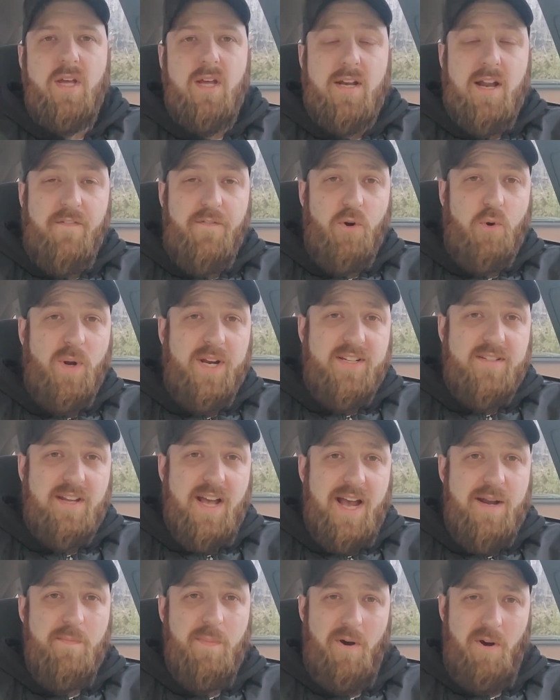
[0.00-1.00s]
Now, for a quick
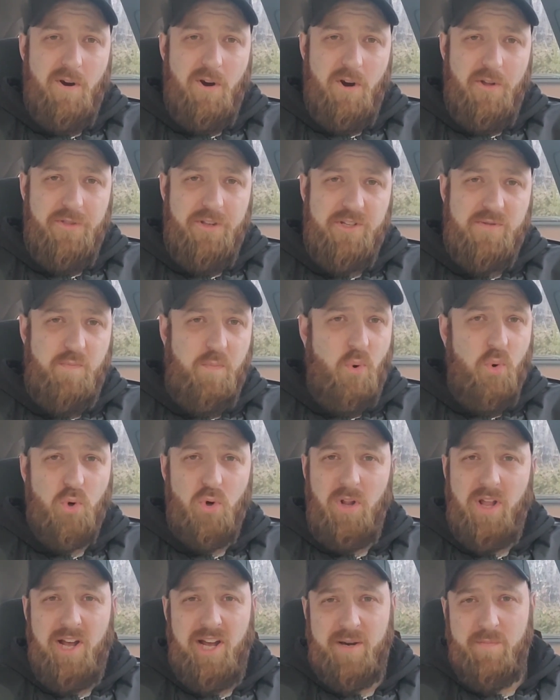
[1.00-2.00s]
sidebar on this
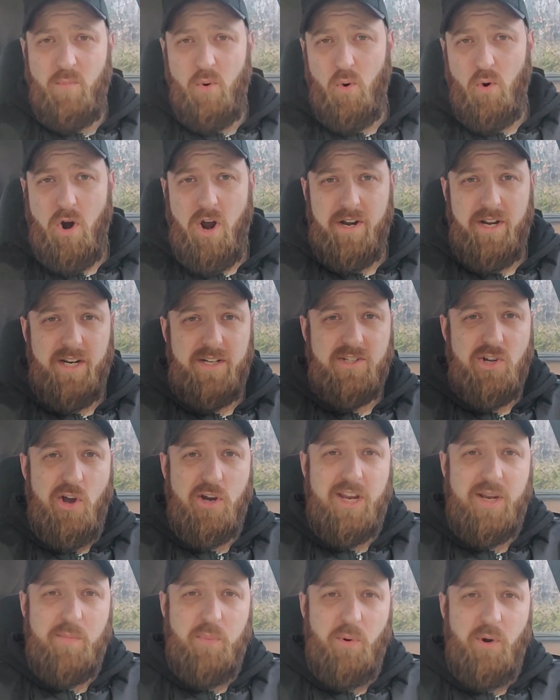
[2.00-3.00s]
borderline moronic
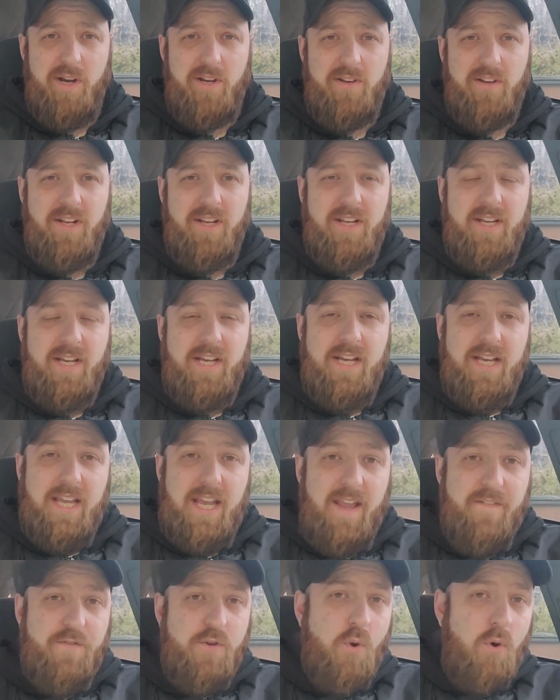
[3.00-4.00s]
talking point,
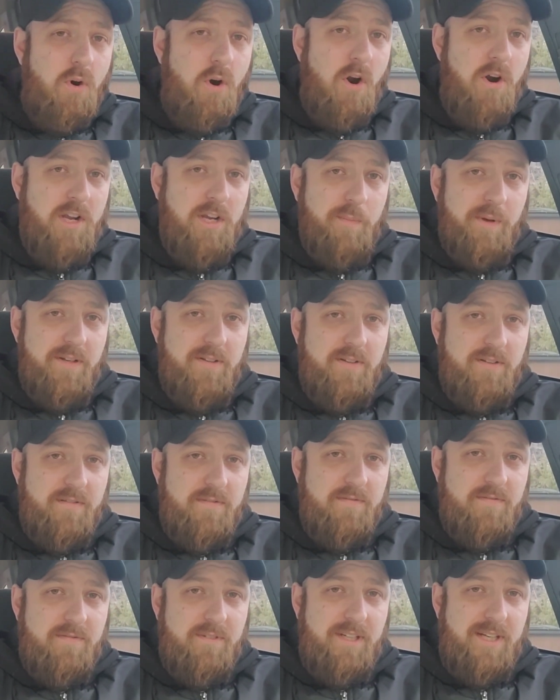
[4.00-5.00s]
if your argument
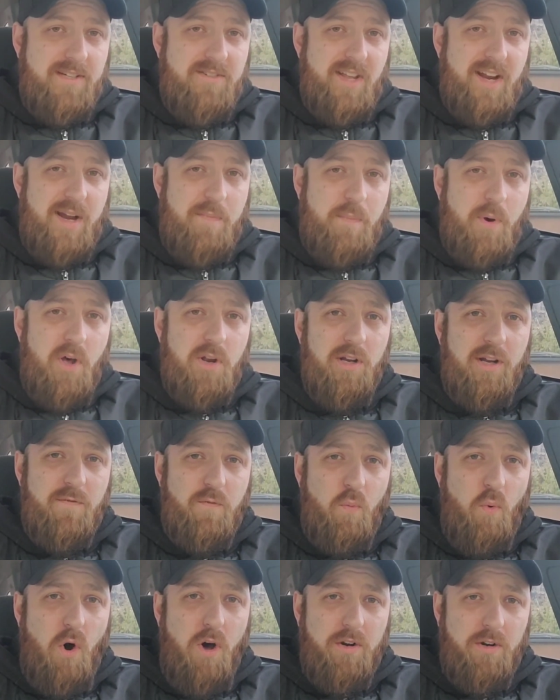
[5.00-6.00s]
is that a puddle
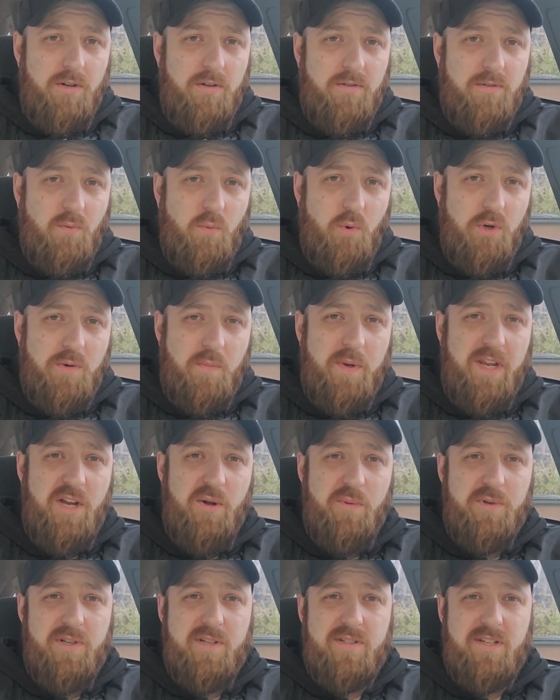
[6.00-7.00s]
of water wouldn't be
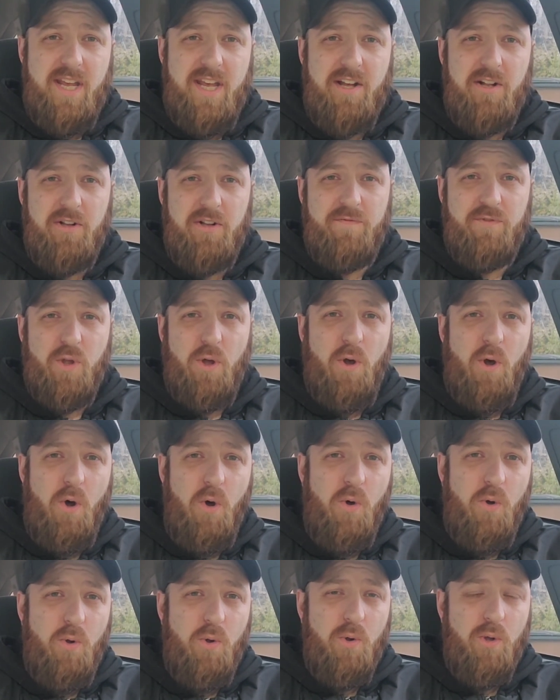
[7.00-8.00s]
able to tell if the
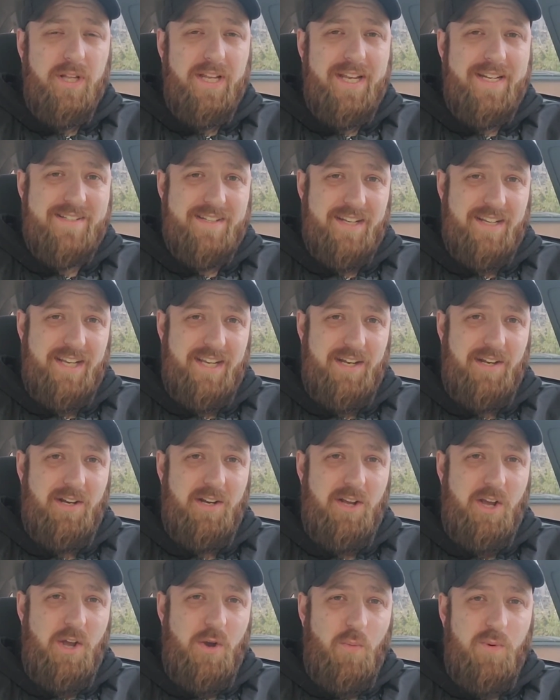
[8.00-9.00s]
hole it's
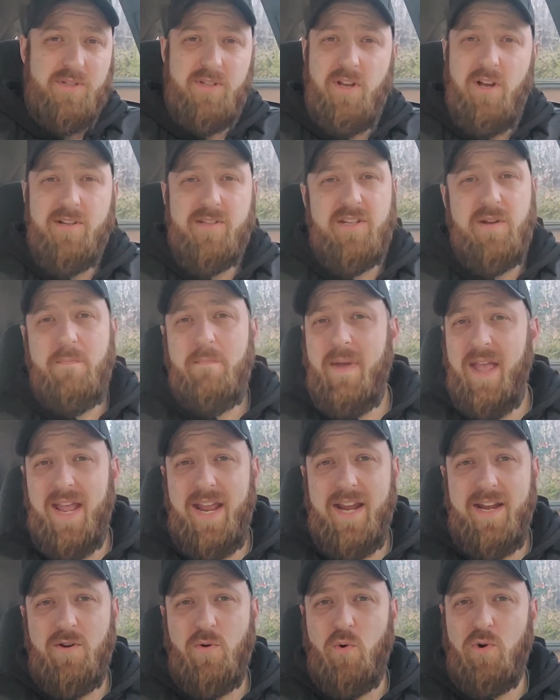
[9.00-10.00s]
in was custom
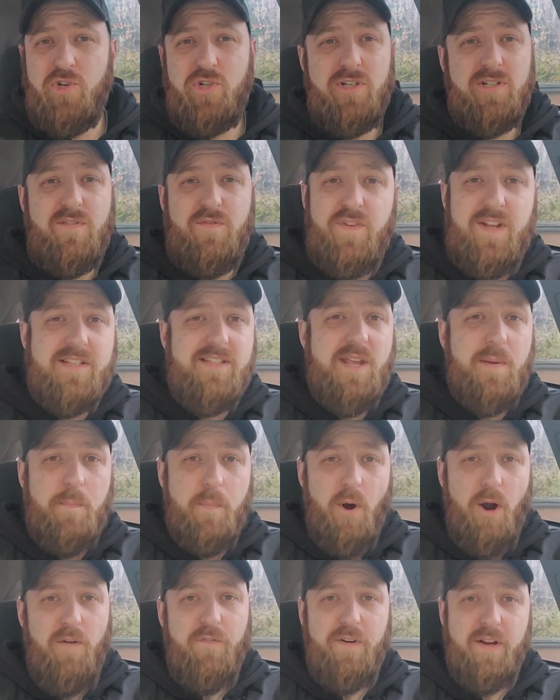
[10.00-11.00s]
made or just fits
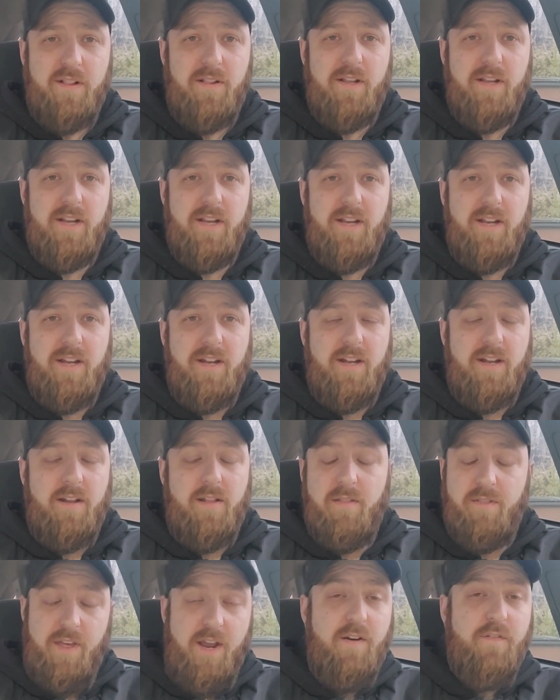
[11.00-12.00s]
it perfectly,
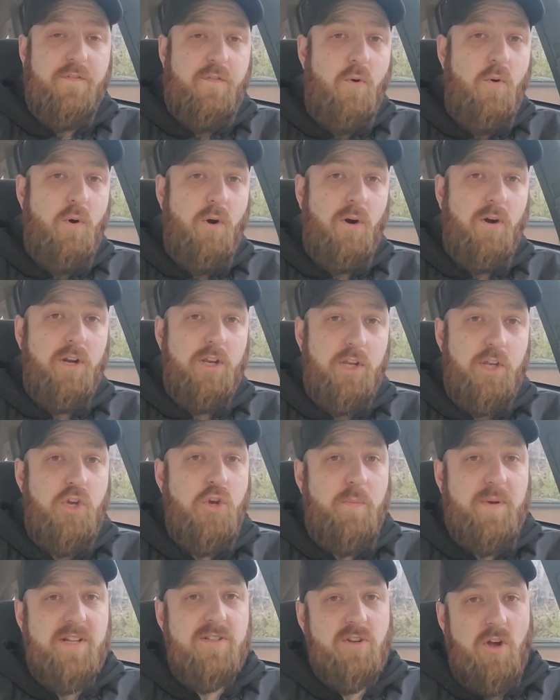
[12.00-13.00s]
therefore,
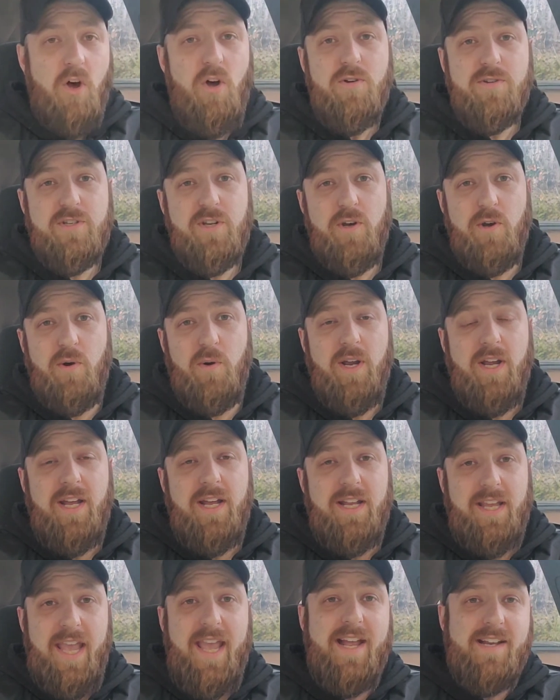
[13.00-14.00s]
humans also
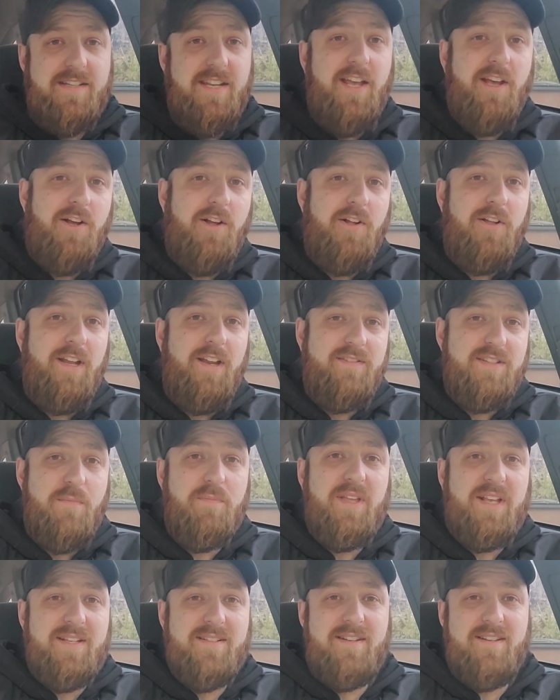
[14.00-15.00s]
can't tell if
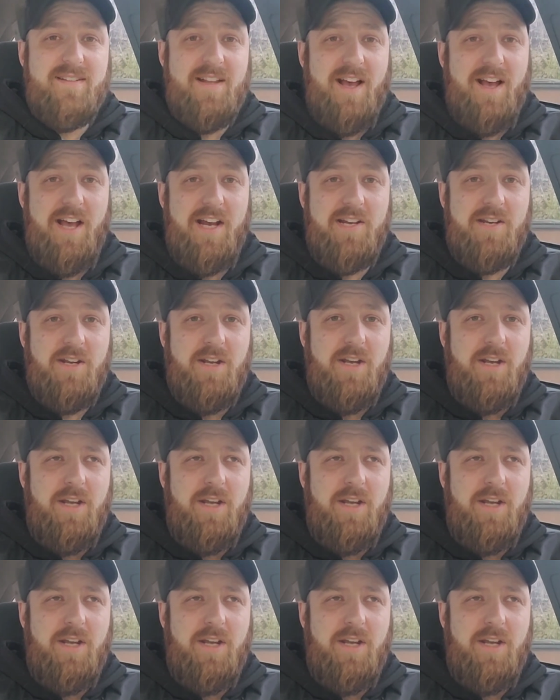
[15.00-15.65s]
something is designed